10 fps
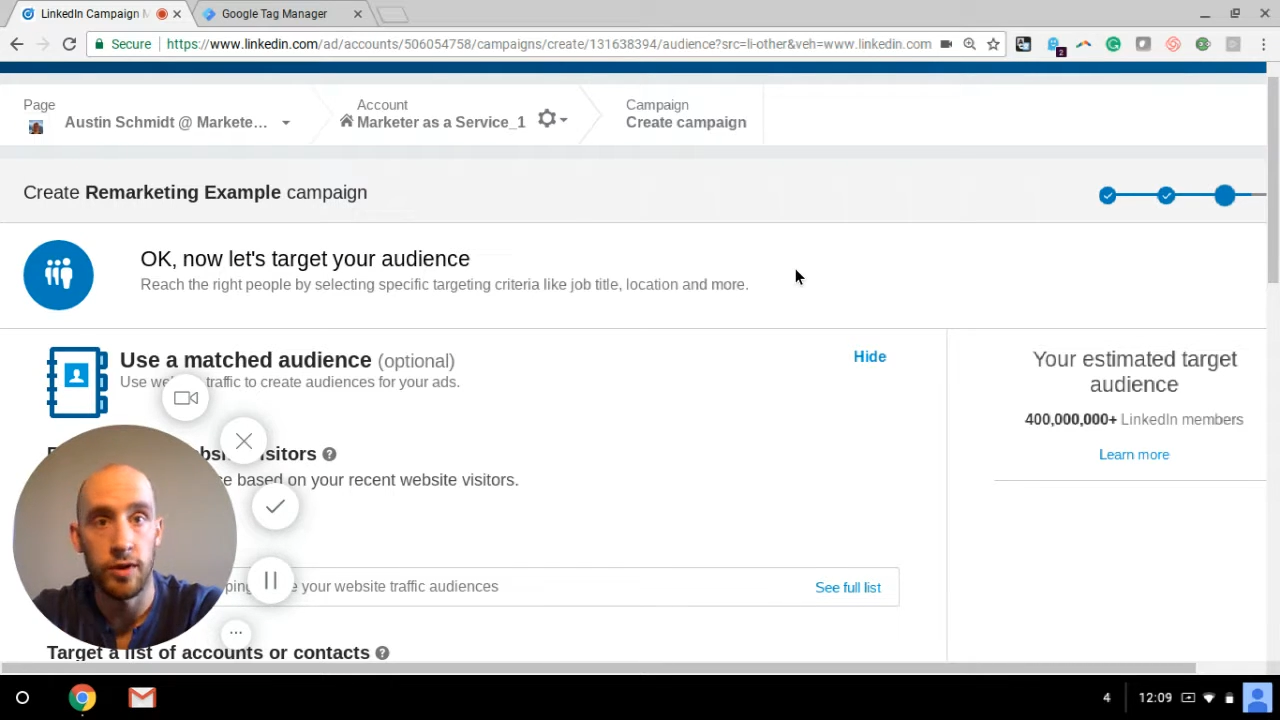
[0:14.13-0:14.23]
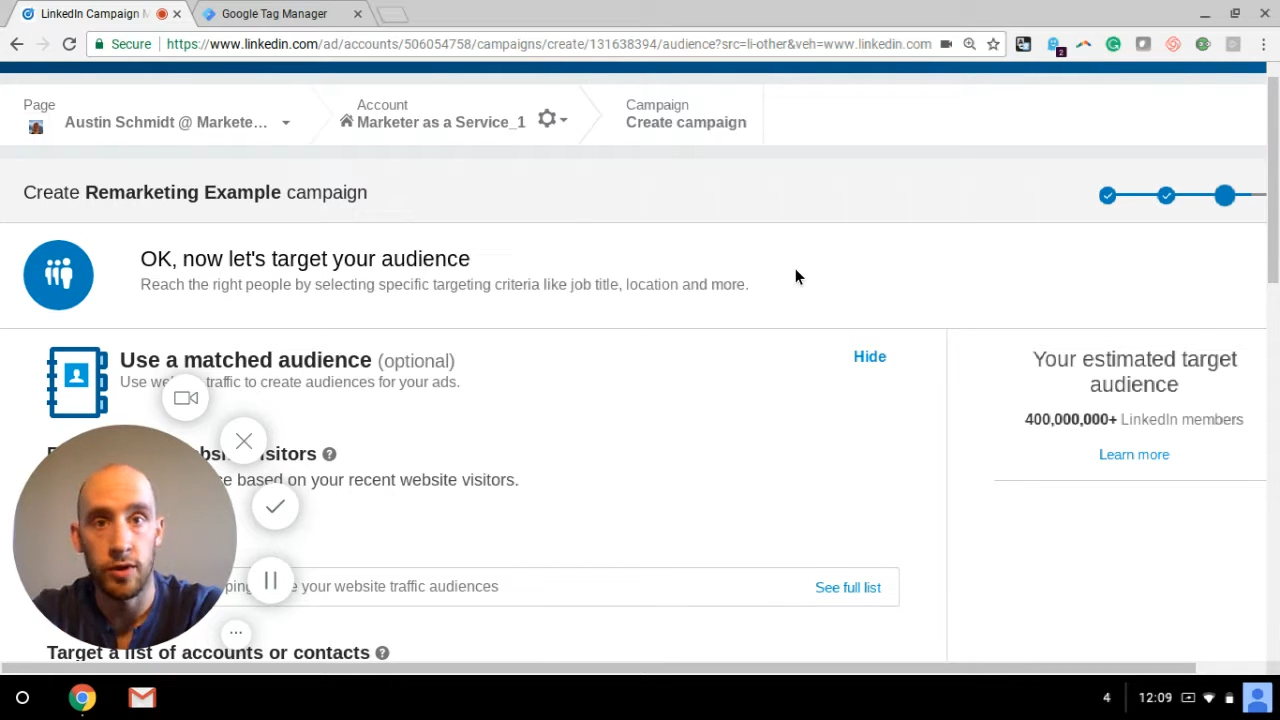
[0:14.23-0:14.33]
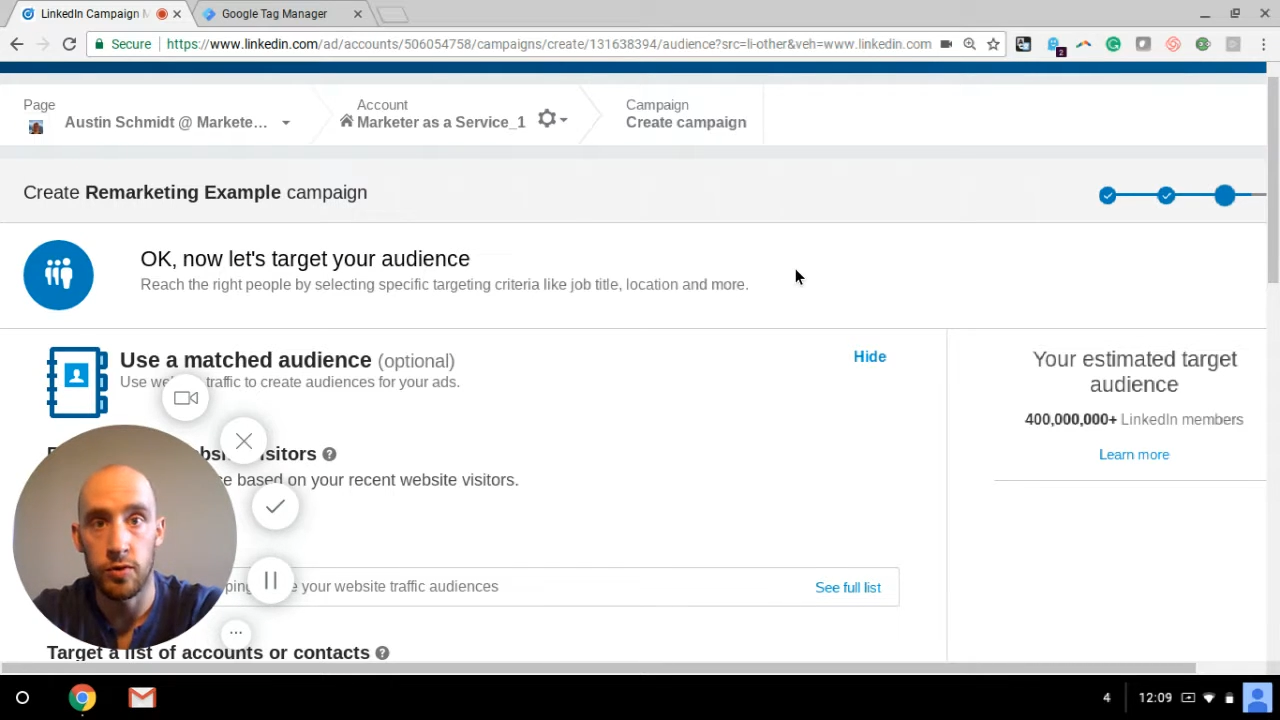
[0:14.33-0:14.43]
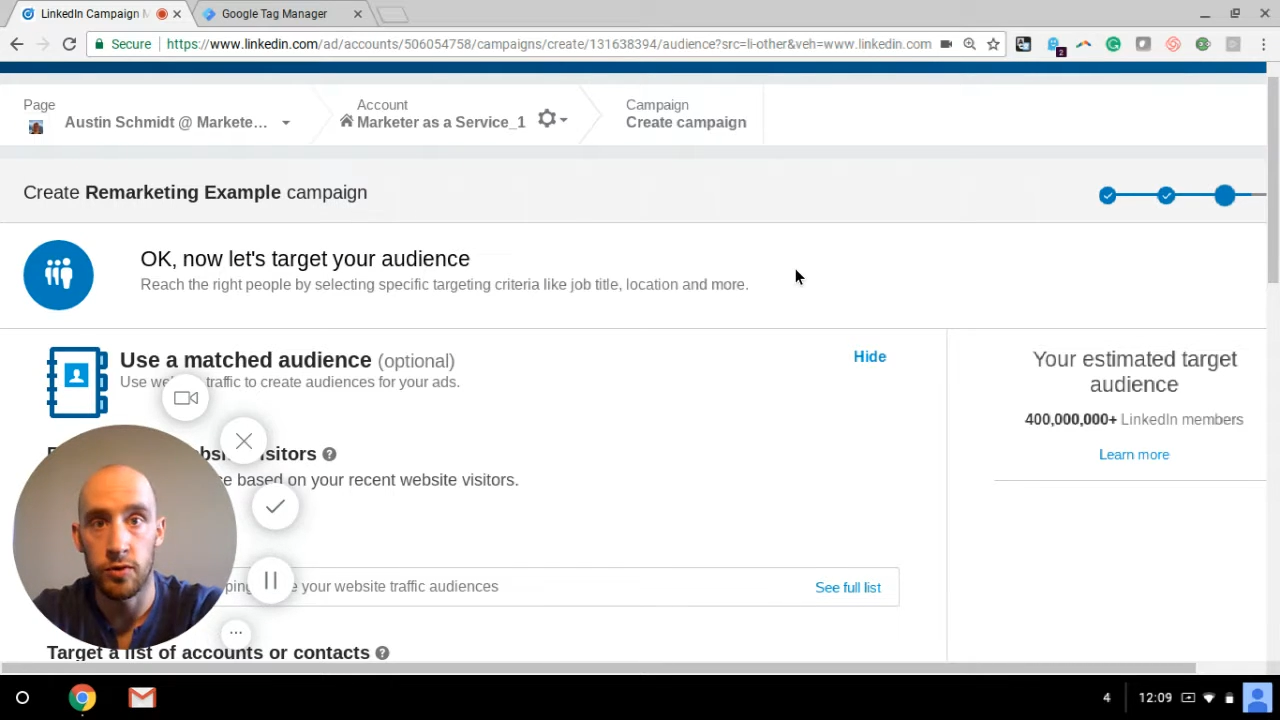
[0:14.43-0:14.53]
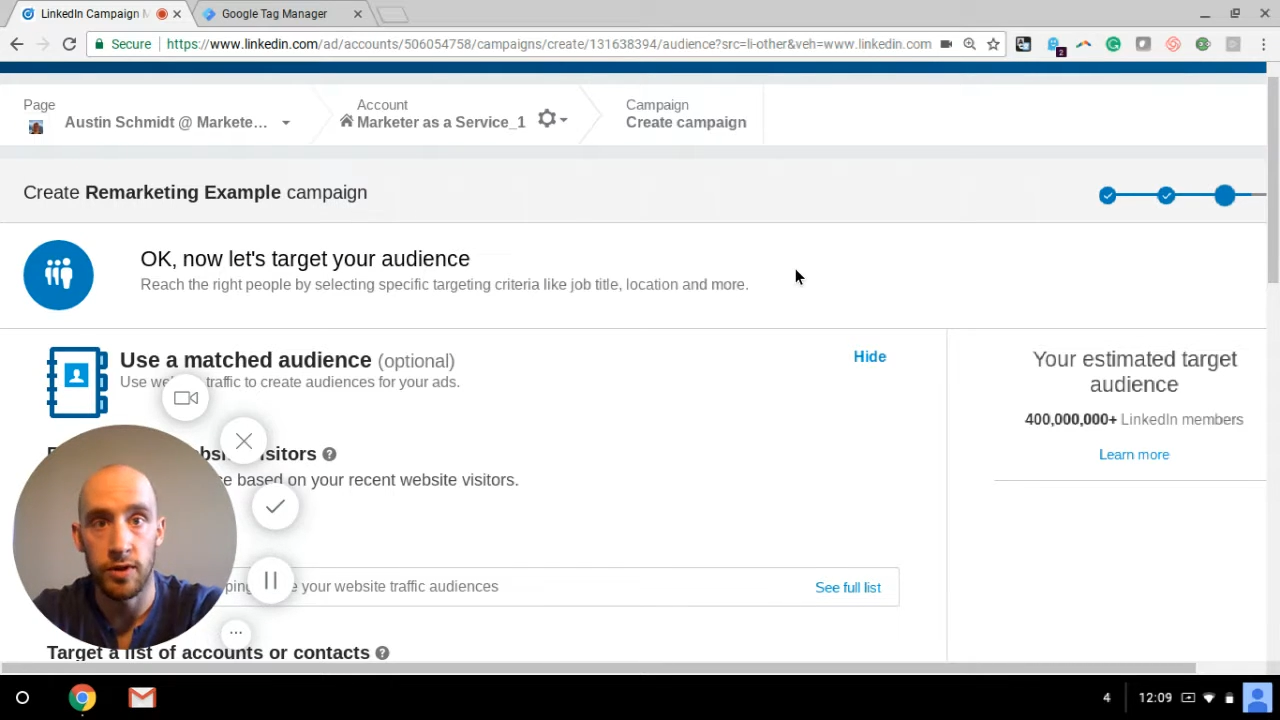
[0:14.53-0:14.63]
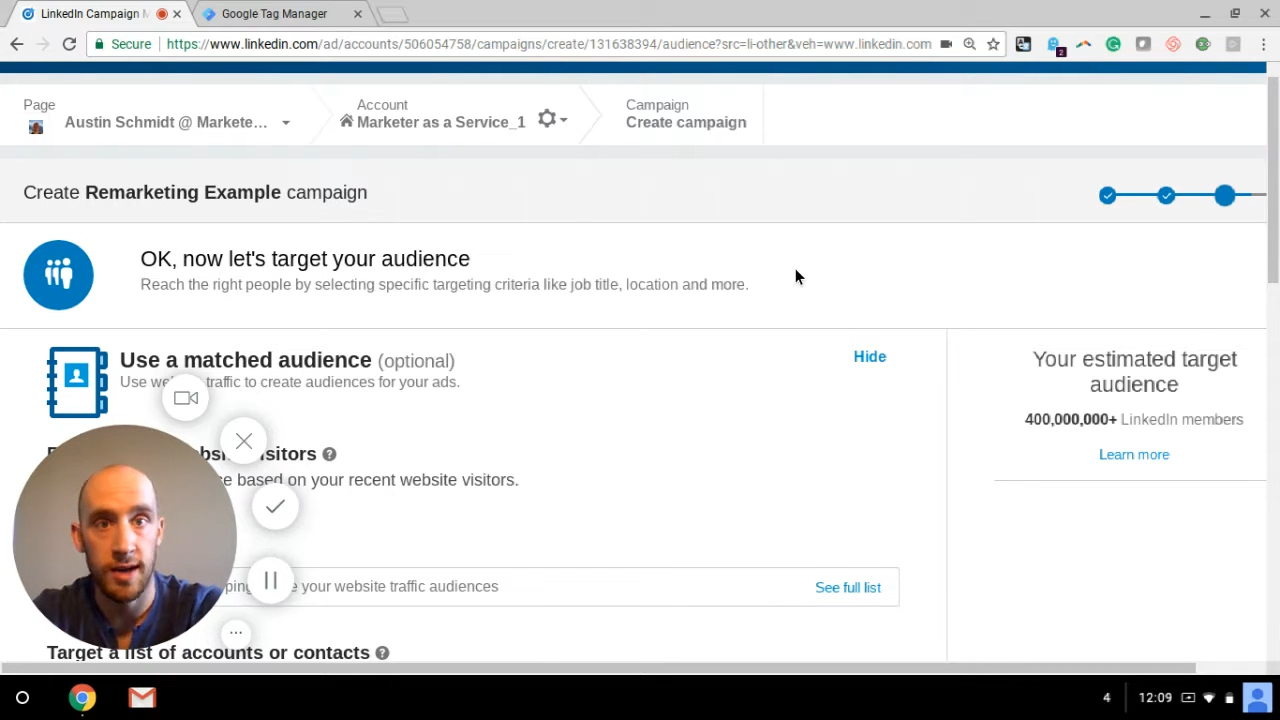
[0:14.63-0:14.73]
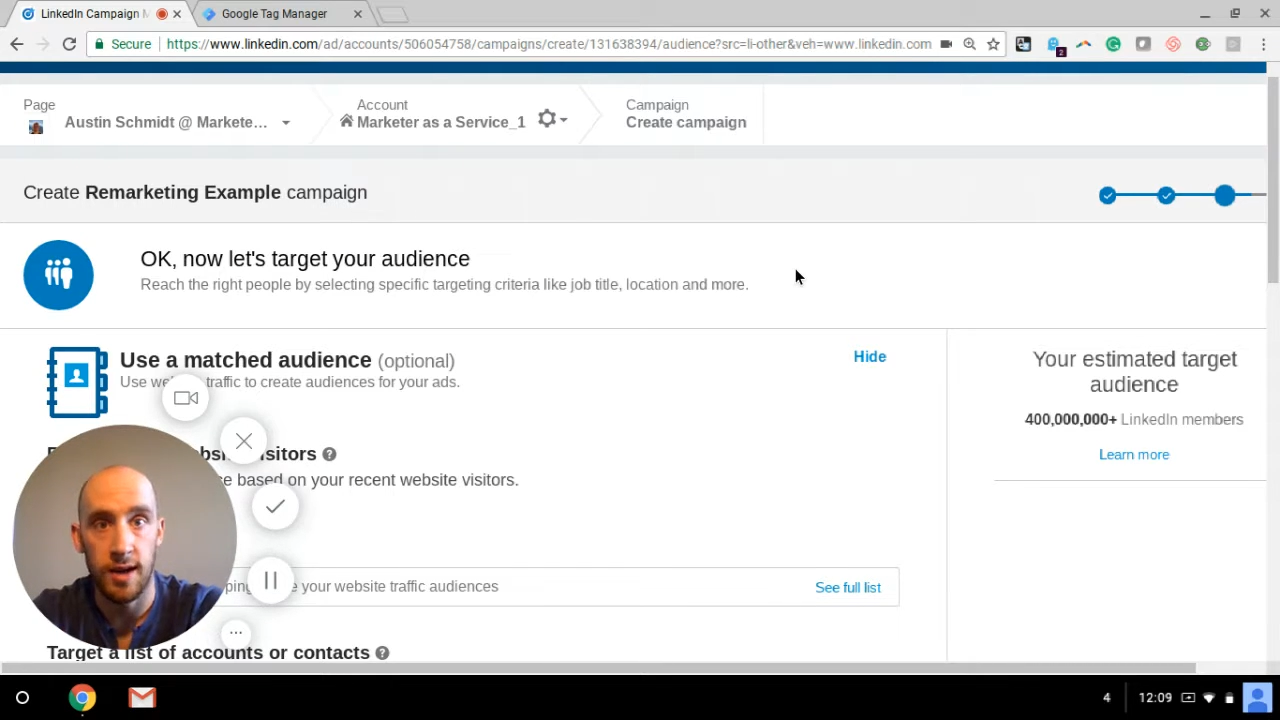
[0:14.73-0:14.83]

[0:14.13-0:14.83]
the Google Ad